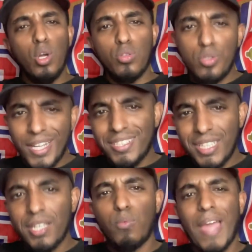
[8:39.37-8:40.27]
do you guys
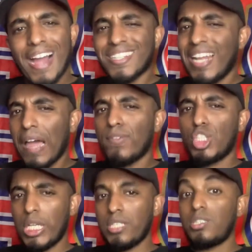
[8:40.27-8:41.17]
think we actually have a
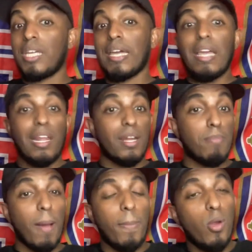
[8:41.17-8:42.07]
chance to get Kylian
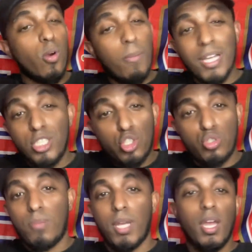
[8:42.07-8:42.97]
Mbappe or am I just
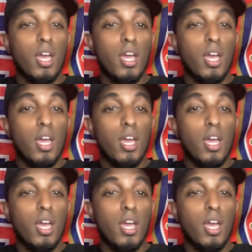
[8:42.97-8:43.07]
dreaming?